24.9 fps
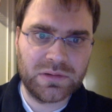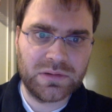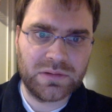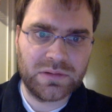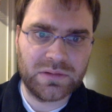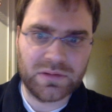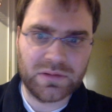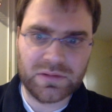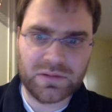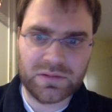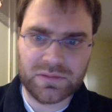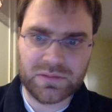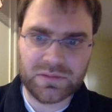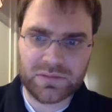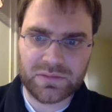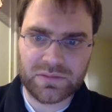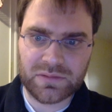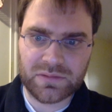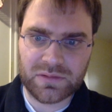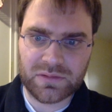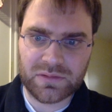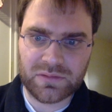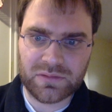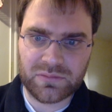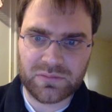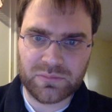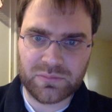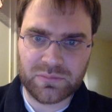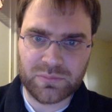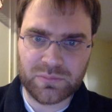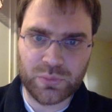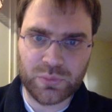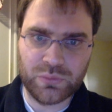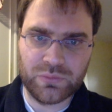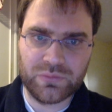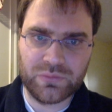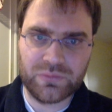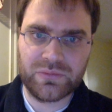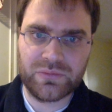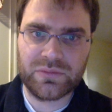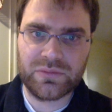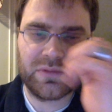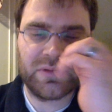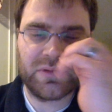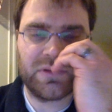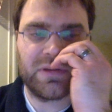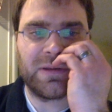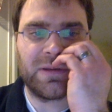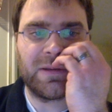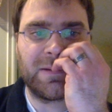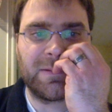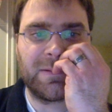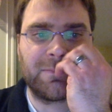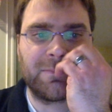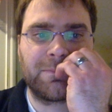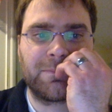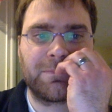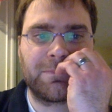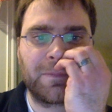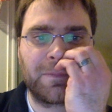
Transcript: done stuff, move, done.